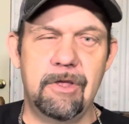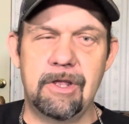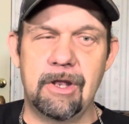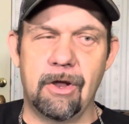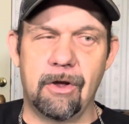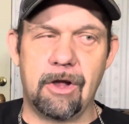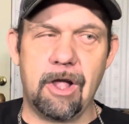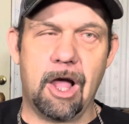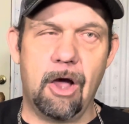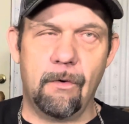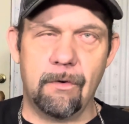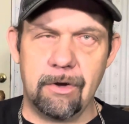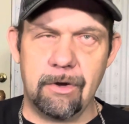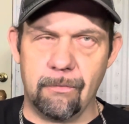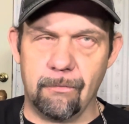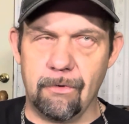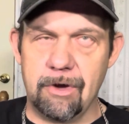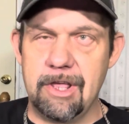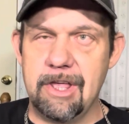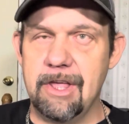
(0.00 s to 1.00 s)
call in a
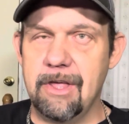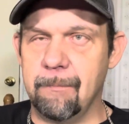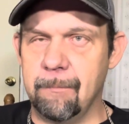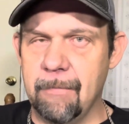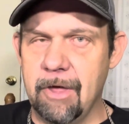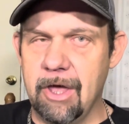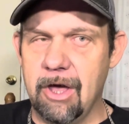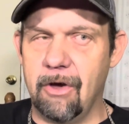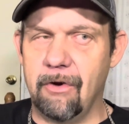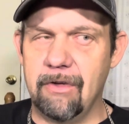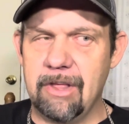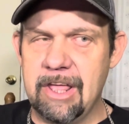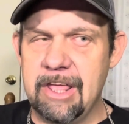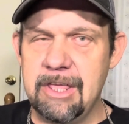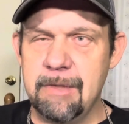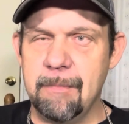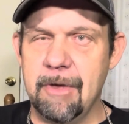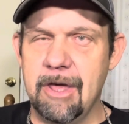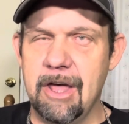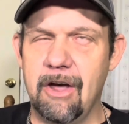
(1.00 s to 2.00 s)
rent, mail,
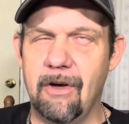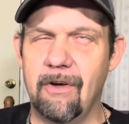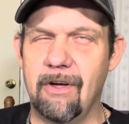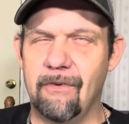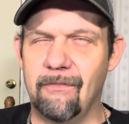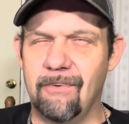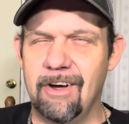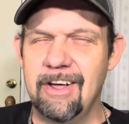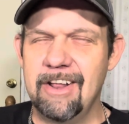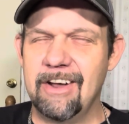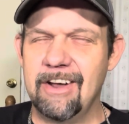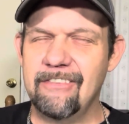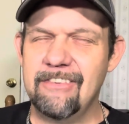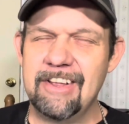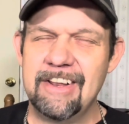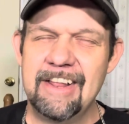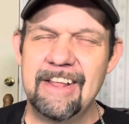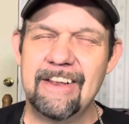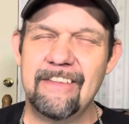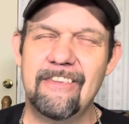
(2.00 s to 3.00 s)
email it, whatever
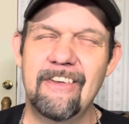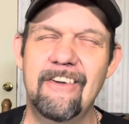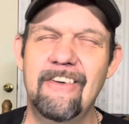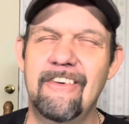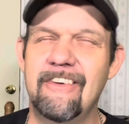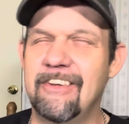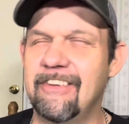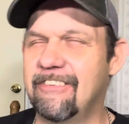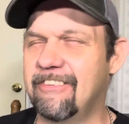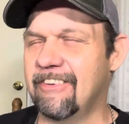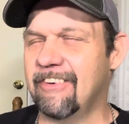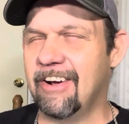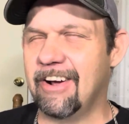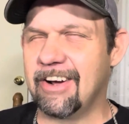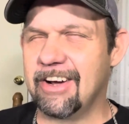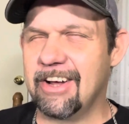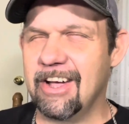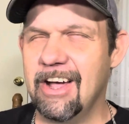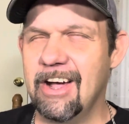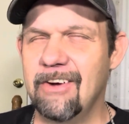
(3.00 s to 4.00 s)
you need to do. You see
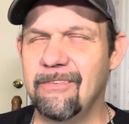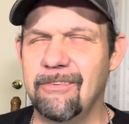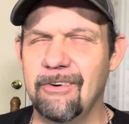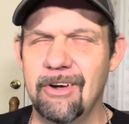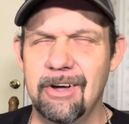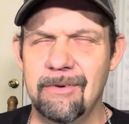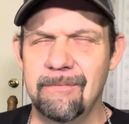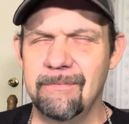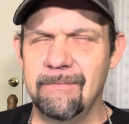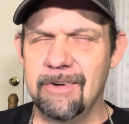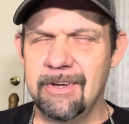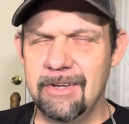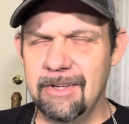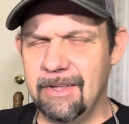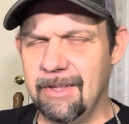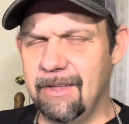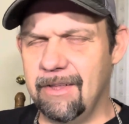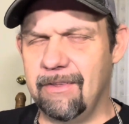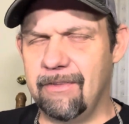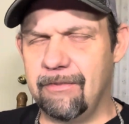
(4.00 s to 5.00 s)
where I come from?
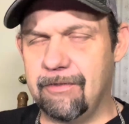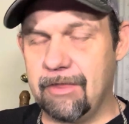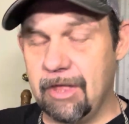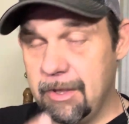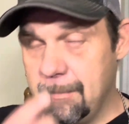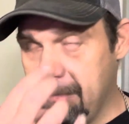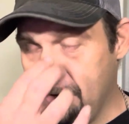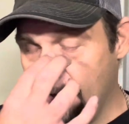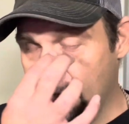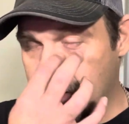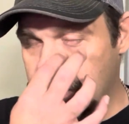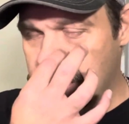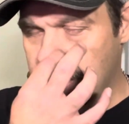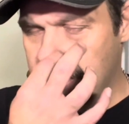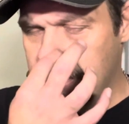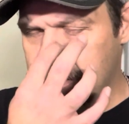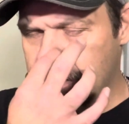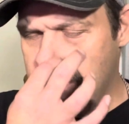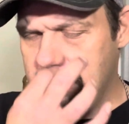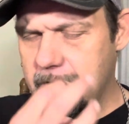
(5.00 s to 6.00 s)
See, but,
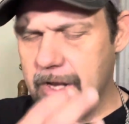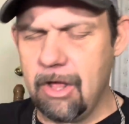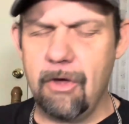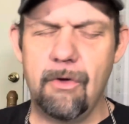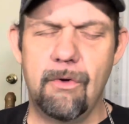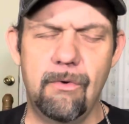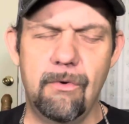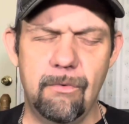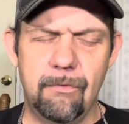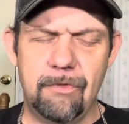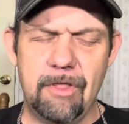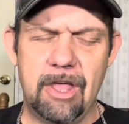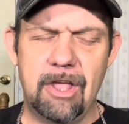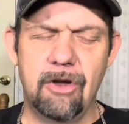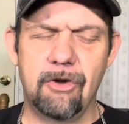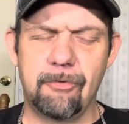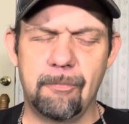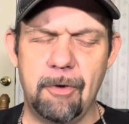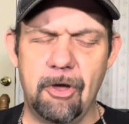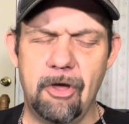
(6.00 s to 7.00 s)
they
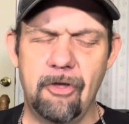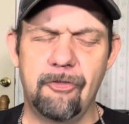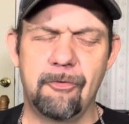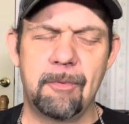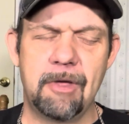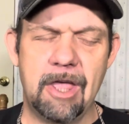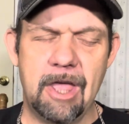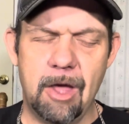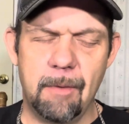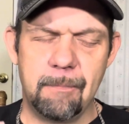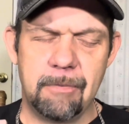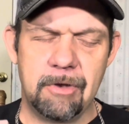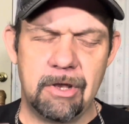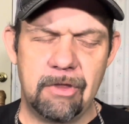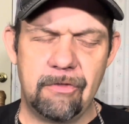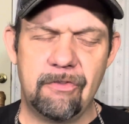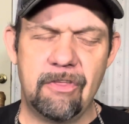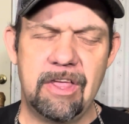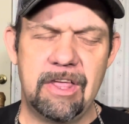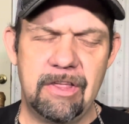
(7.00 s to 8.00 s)
are supposed to be helping you
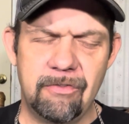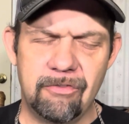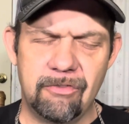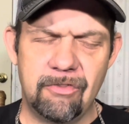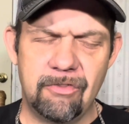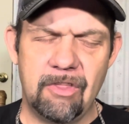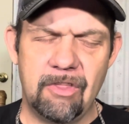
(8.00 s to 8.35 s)
teach.